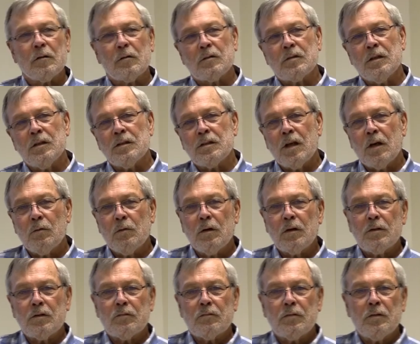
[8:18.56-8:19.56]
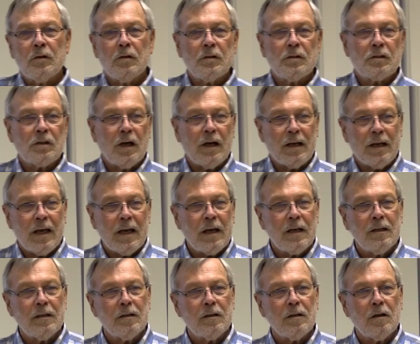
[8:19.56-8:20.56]
Since they went to
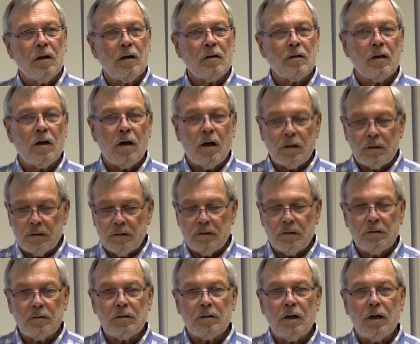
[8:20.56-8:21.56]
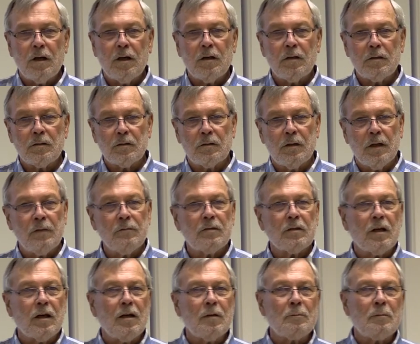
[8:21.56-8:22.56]
Cheyenne and then on to Ogden, Utah,
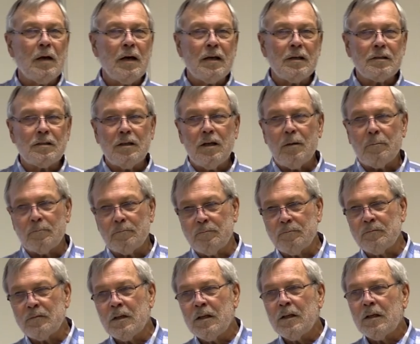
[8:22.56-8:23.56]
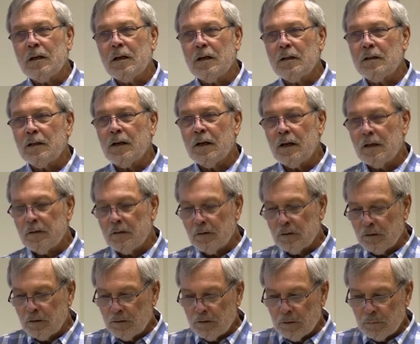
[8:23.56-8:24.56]
Denver got passed up, and the head of
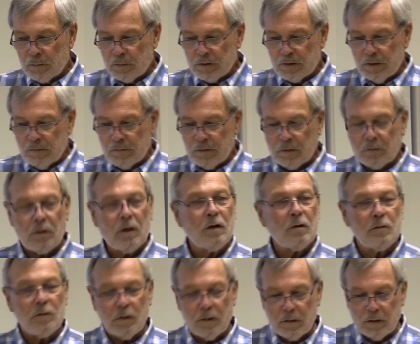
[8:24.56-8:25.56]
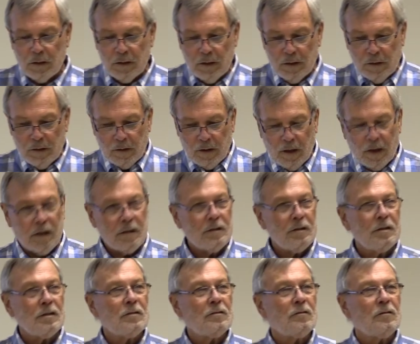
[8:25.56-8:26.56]
the Union Pacific Railroad uh,
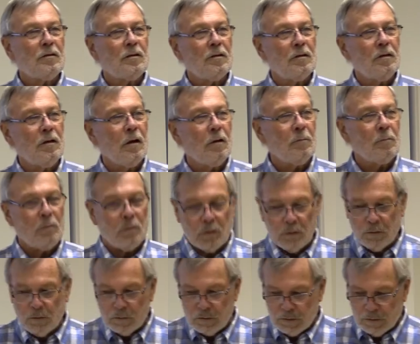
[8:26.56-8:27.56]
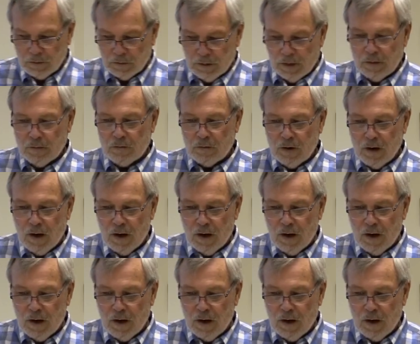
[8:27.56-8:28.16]
just uh, blew Denver